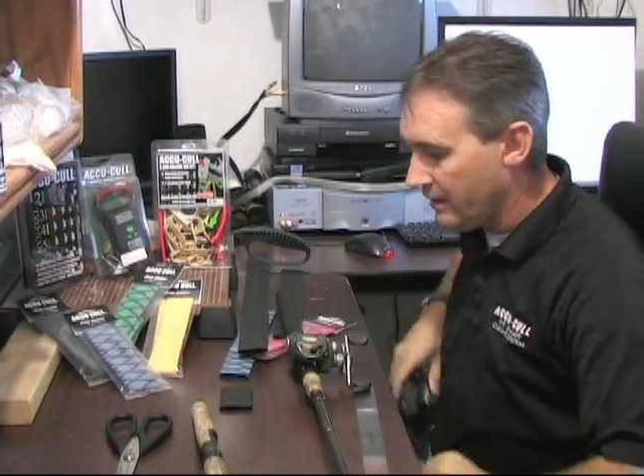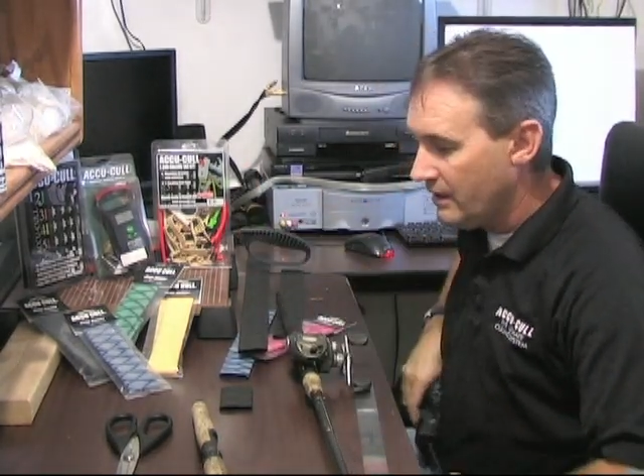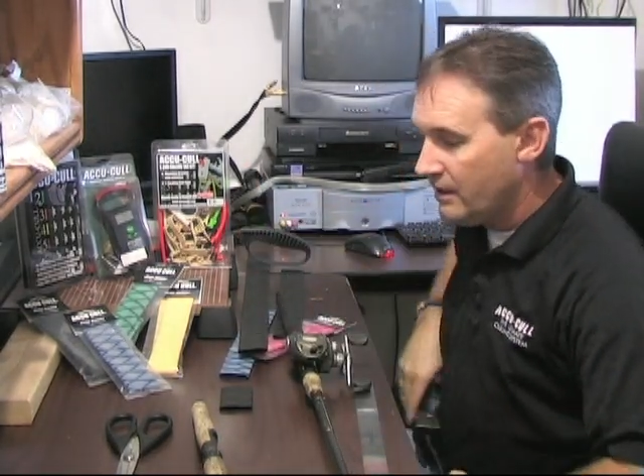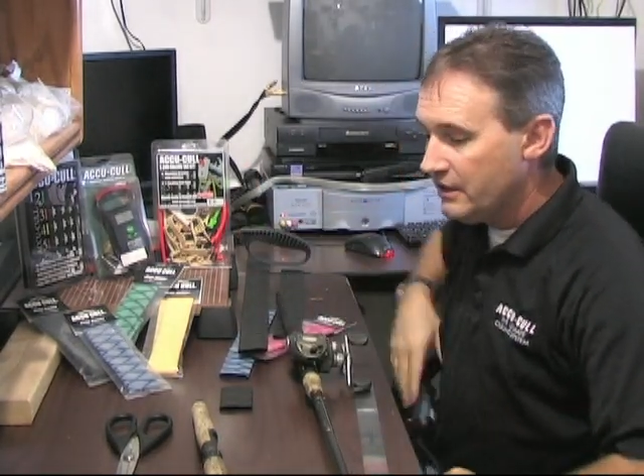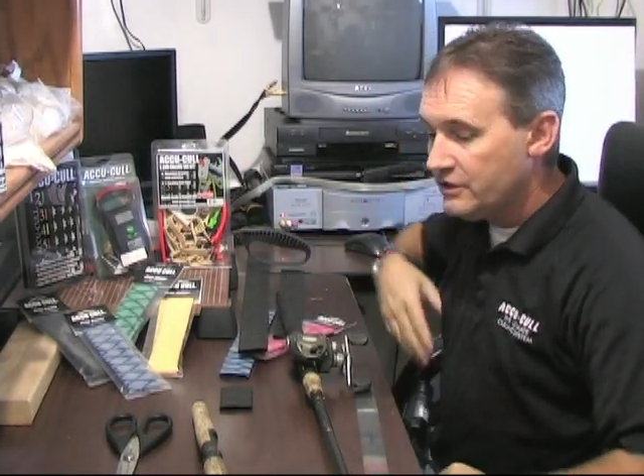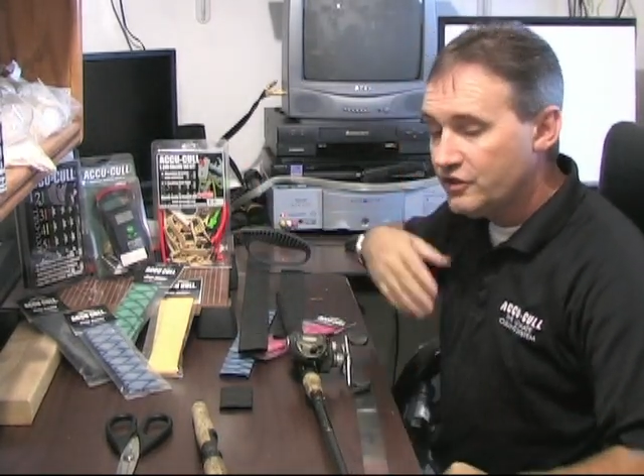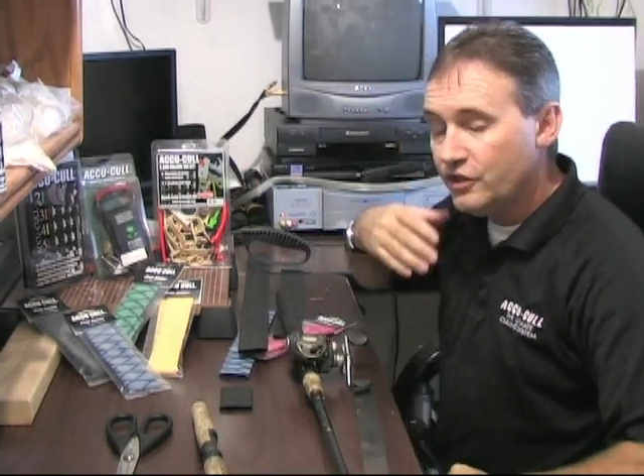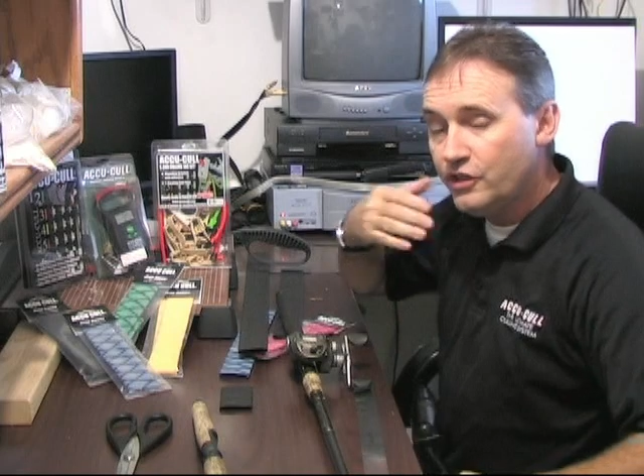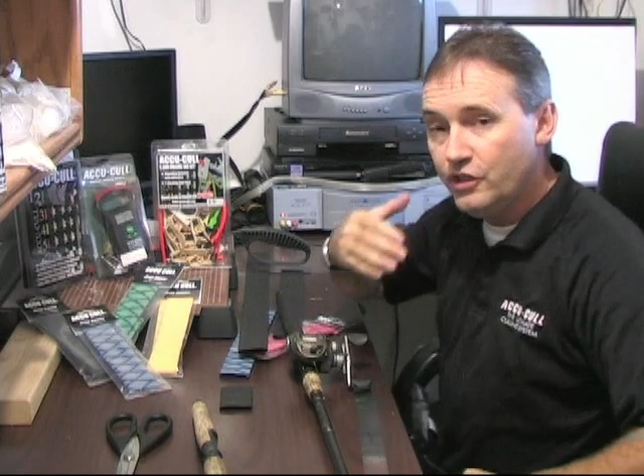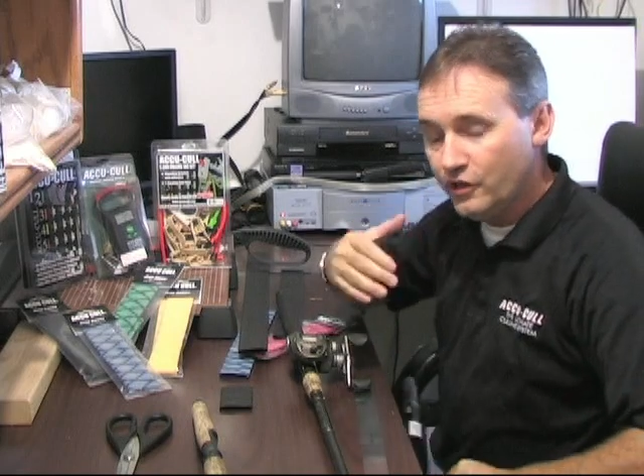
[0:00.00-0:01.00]
to
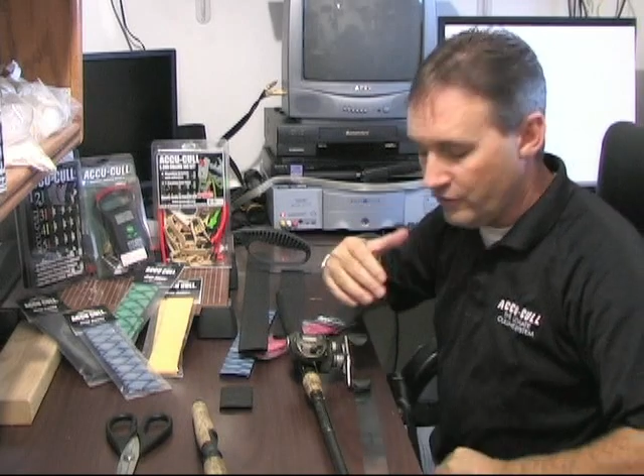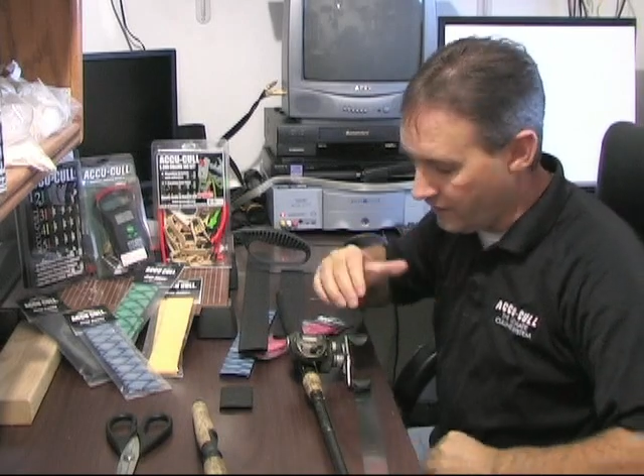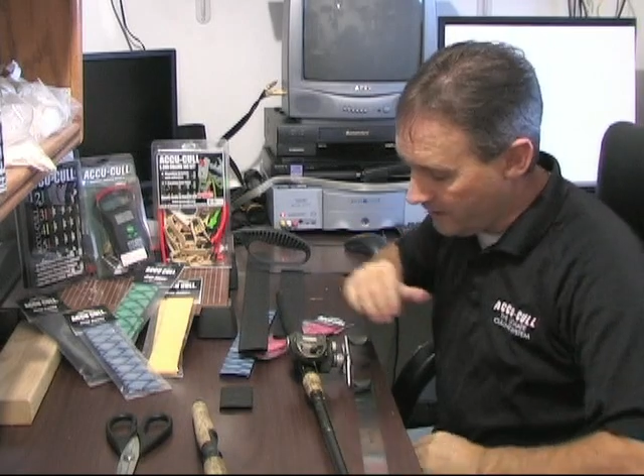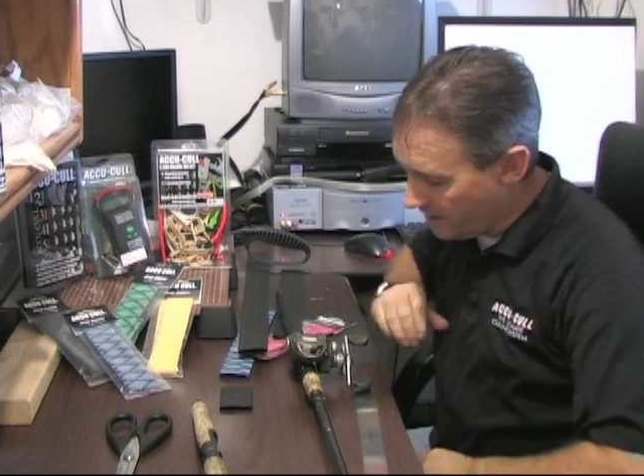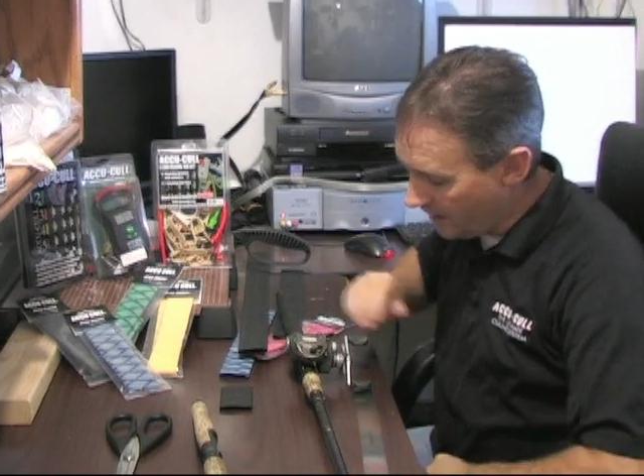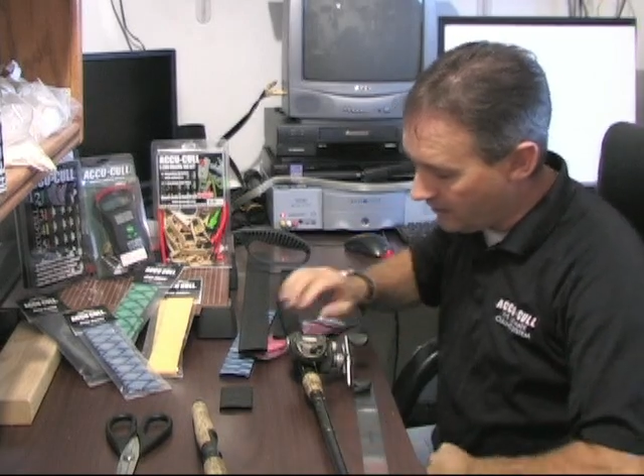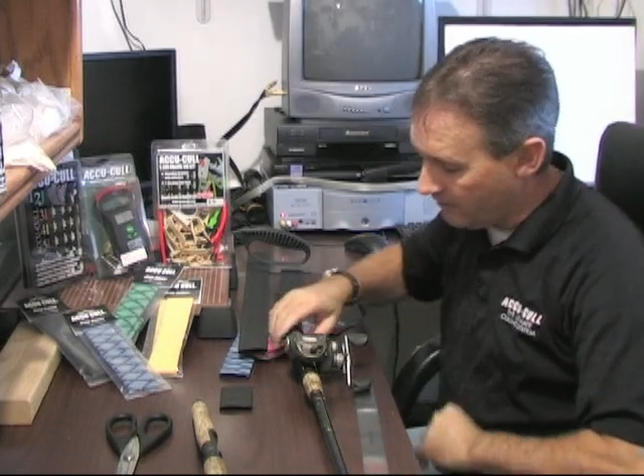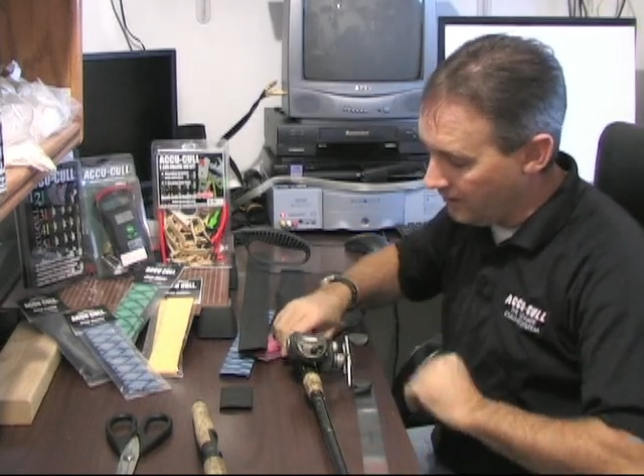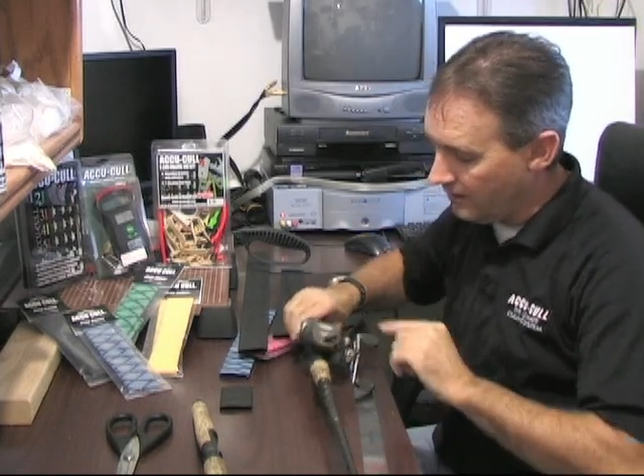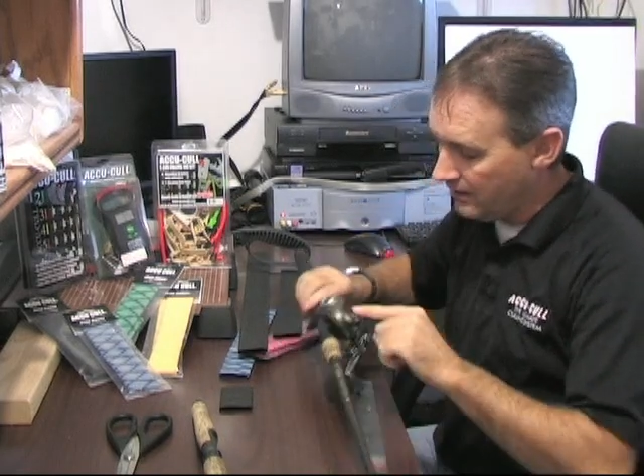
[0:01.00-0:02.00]
secure the
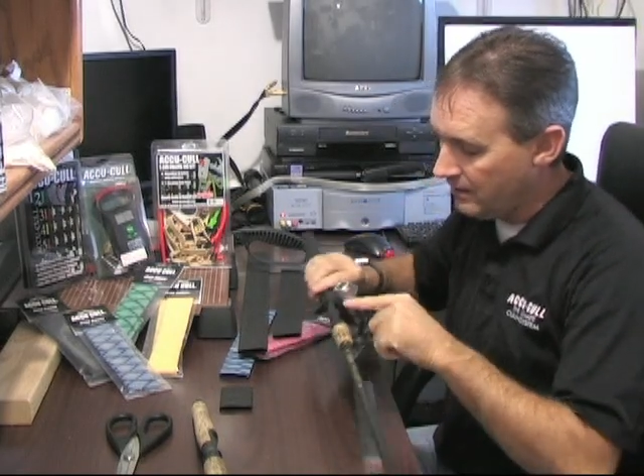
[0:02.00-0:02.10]
knuckle